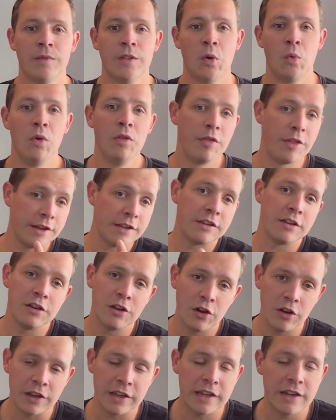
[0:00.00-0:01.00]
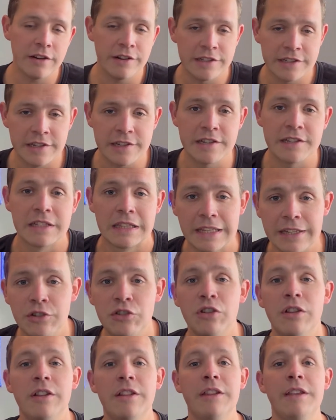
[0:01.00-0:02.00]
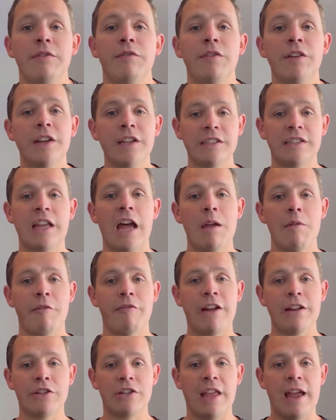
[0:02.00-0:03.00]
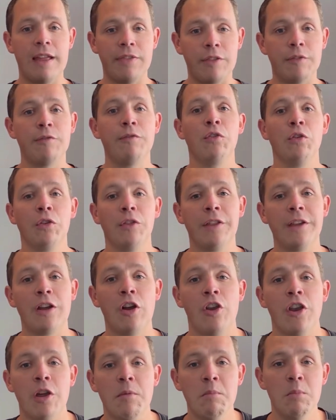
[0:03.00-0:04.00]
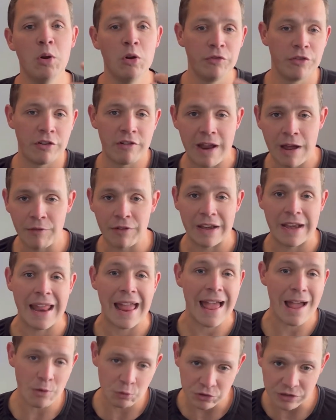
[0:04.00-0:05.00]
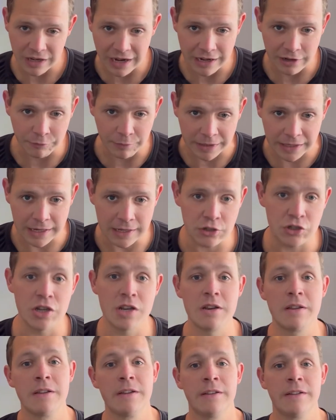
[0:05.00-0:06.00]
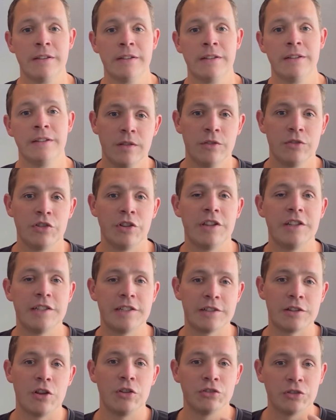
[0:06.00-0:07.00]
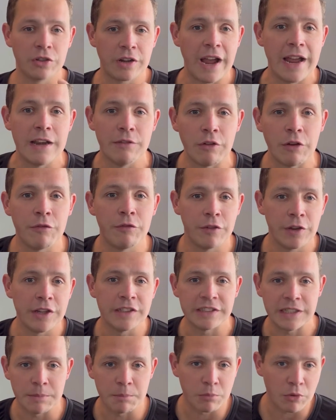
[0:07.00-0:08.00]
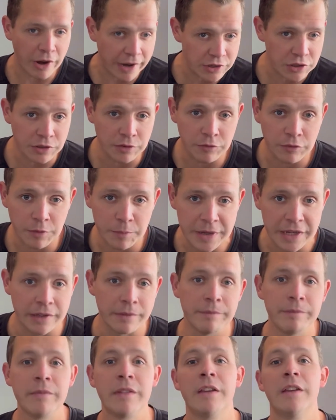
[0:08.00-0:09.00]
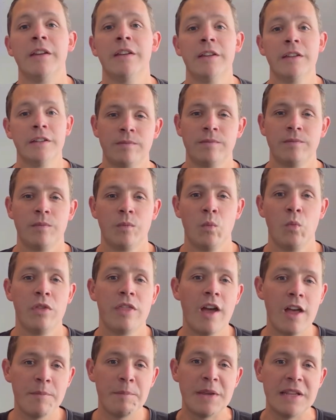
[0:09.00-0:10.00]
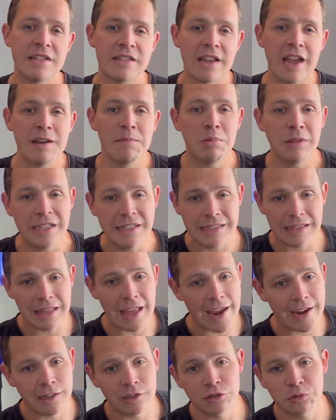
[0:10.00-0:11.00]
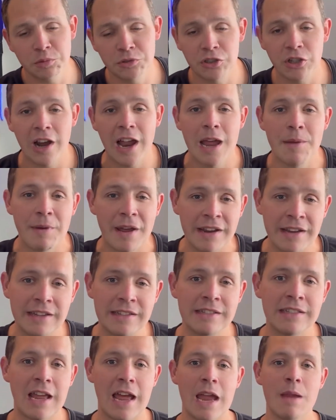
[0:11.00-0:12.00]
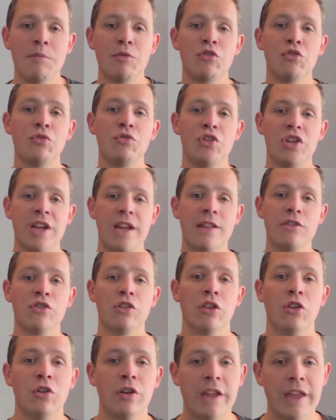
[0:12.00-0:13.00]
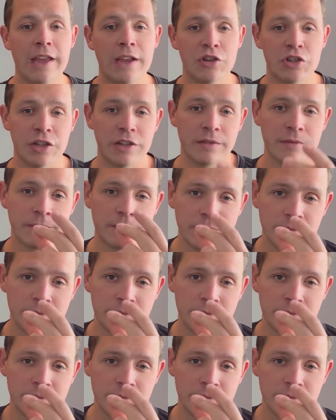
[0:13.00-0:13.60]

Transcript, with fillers: One thing to note here is this is literally the first time I've actually had the full thing on and moved around in it outside of my kitchen. So this is also kind of a first impression for me. With that being said, please like and subscribe and it's time to change location.